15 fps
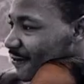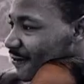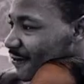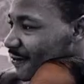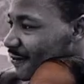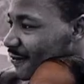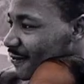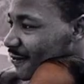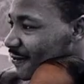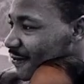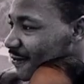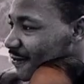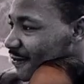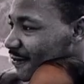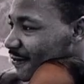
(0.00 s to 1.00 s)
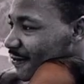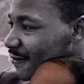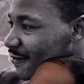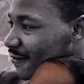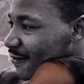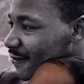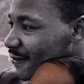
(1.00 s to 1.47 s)

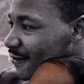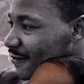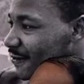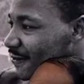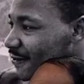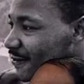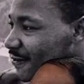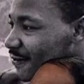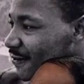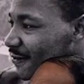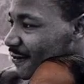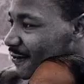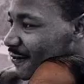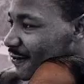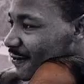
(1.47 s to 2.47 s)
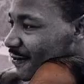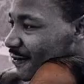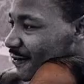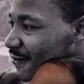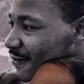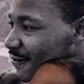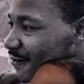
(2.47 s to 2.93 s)

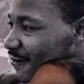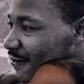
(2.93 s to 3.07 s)
No words are spoken by the person on screen.